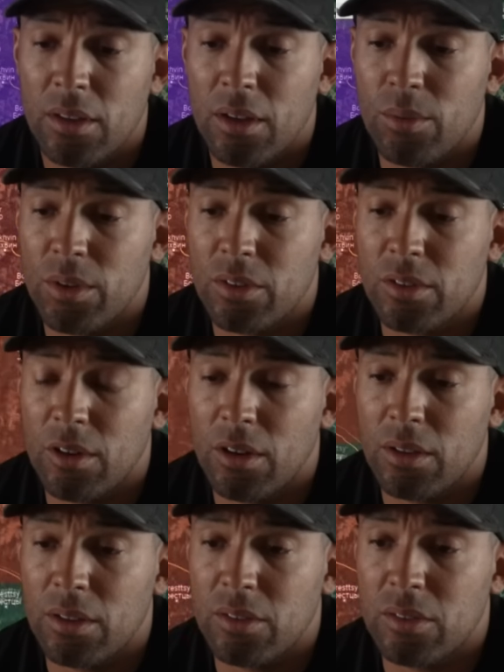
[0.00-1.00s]
What it's
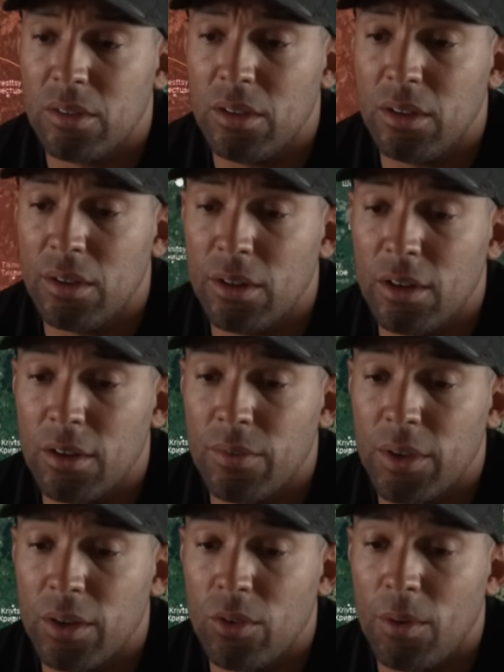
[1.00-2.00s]
called? Let's see here.
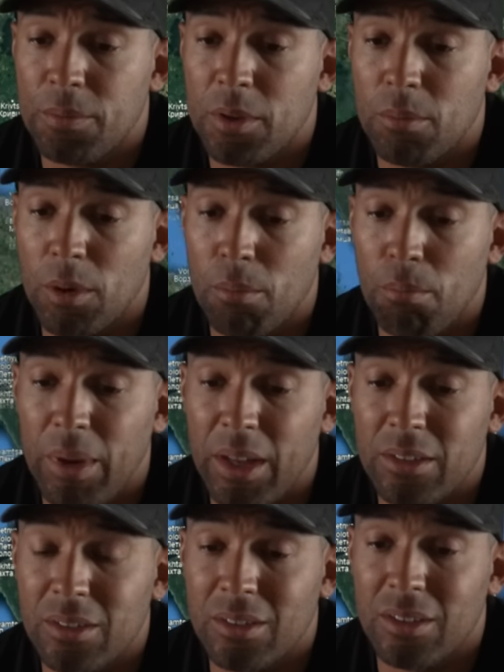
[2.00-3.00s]
If we can go up to
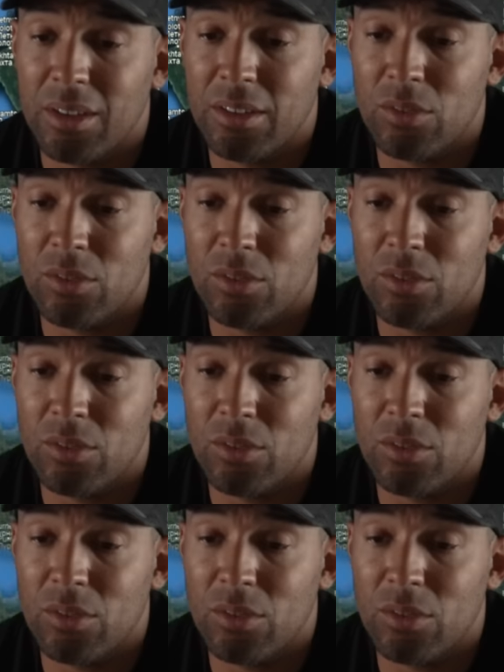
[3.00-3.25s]
Murmansk.